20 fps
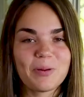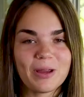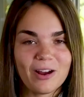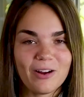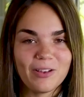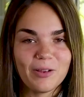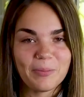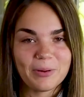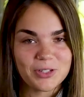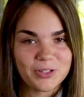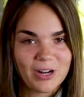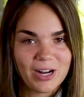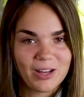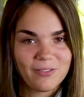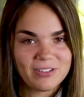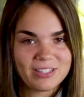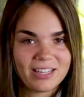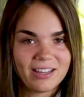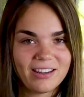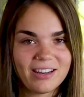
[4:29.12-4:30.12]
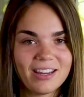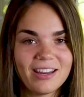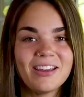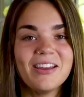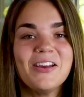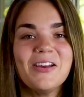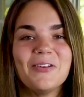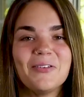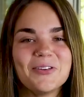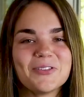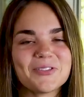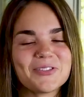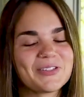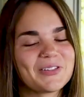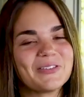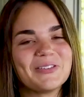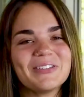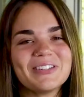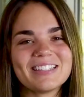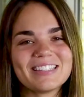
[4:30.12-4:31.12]
Paralympic training facility, which was
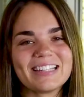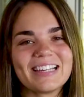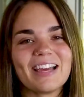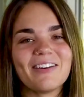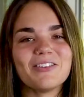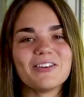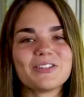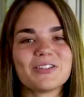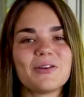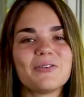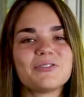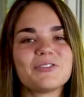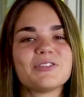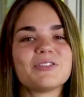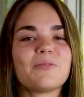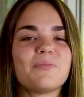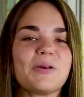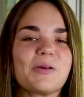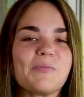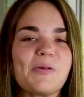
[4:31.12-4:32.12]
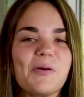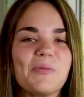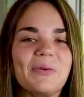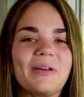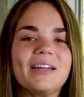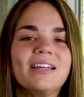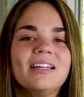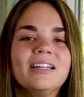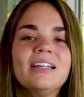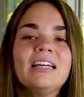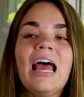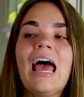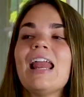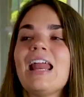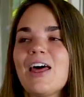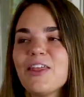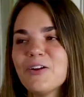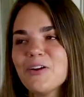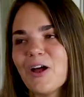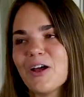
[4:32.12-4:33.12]
the coolest thing ever. So it was just a big moment. And
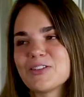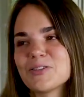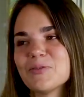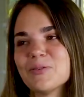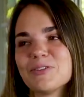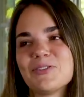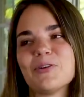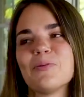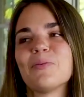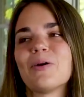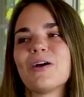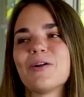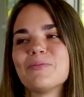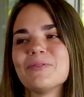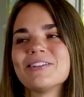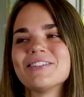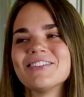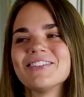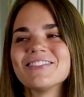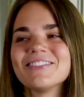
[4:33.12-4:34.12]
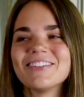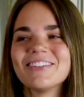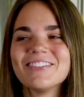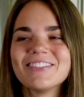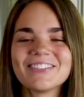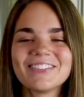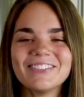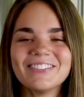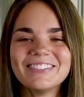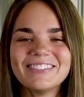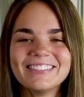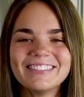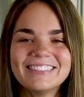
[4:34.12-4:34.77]
Heather and Austin were so proud of me too, so that was cool.